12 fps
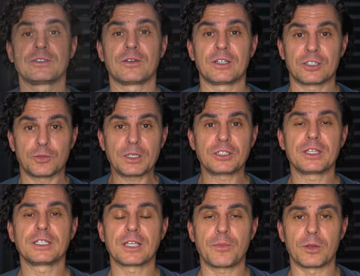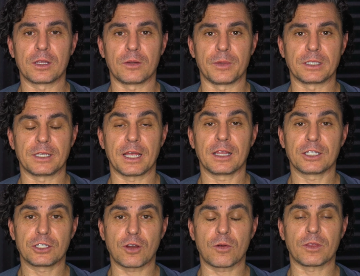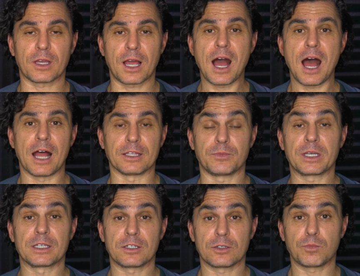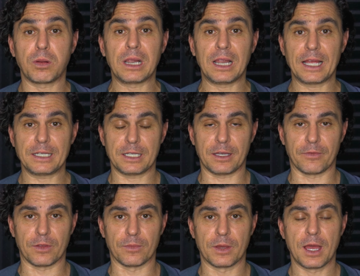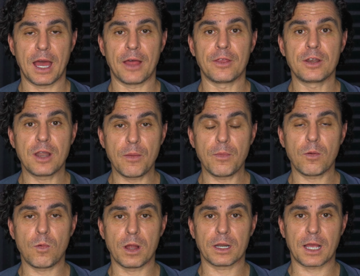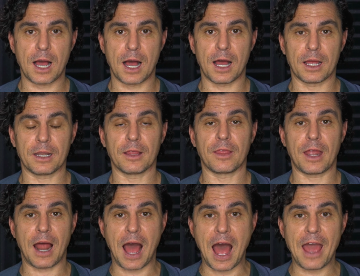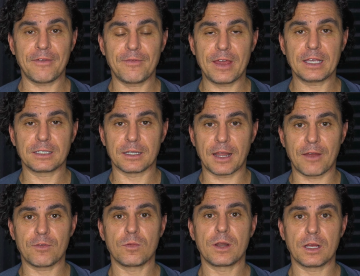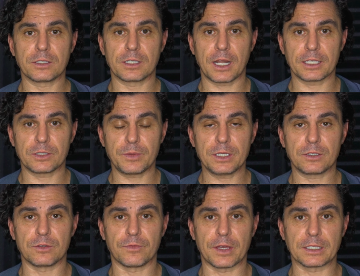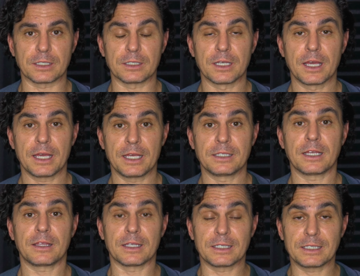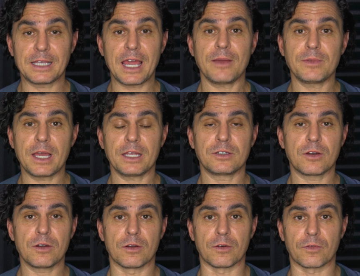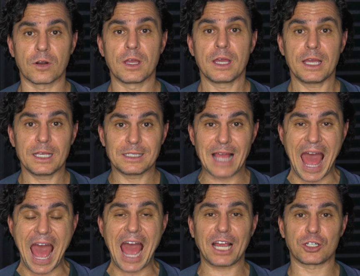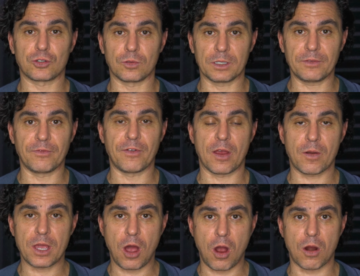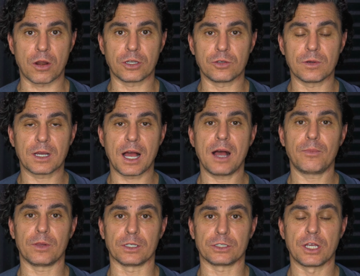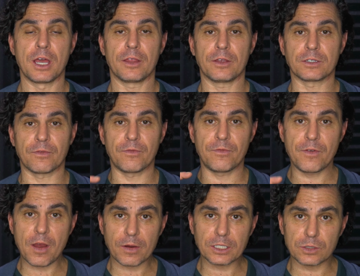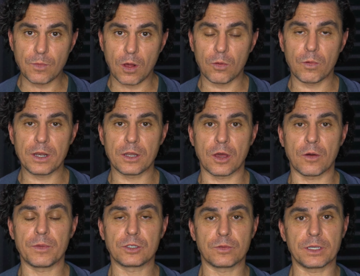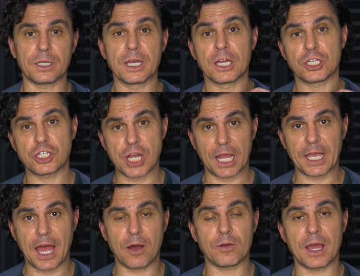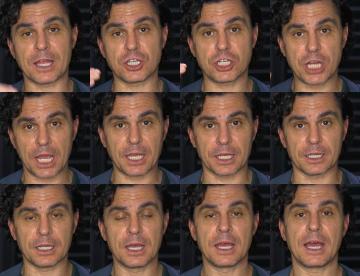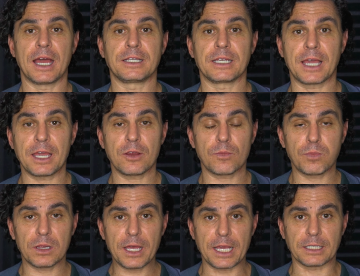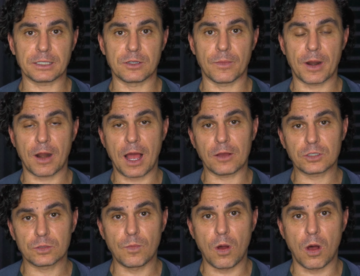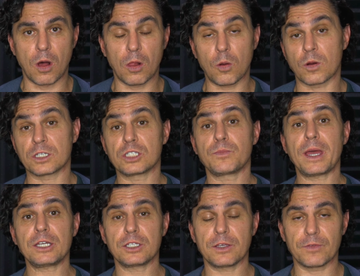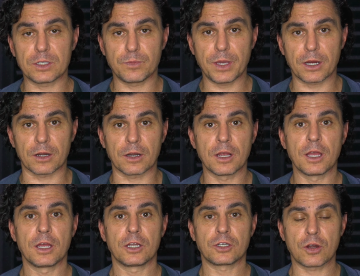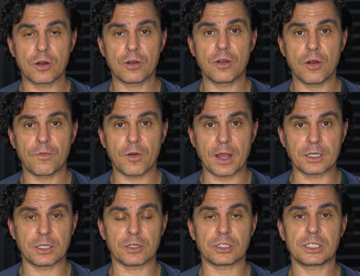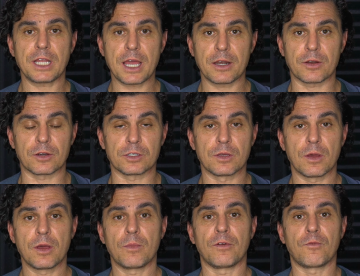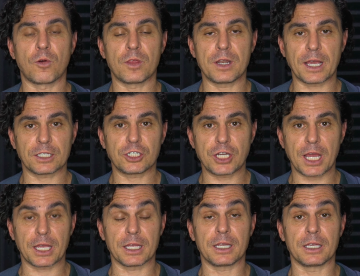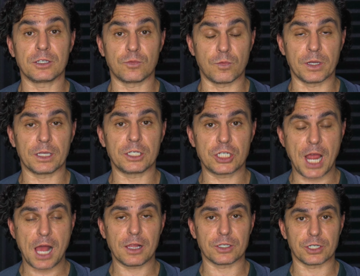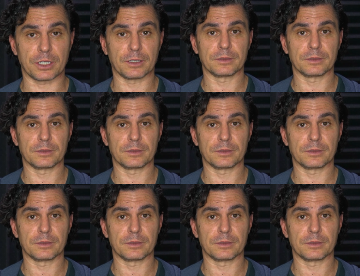So to switch things up a little bit today, let's start with the cons because there's plenty of them. And the number one con that I face and everyone else that I speak to faces is that the same-day turnover is actually very hard to accomplish. There's a very small window between checkout and check-in, and to get your place, no matter how small or especially if it's bigger, turned over and to your standards before the next check-in is really challenging.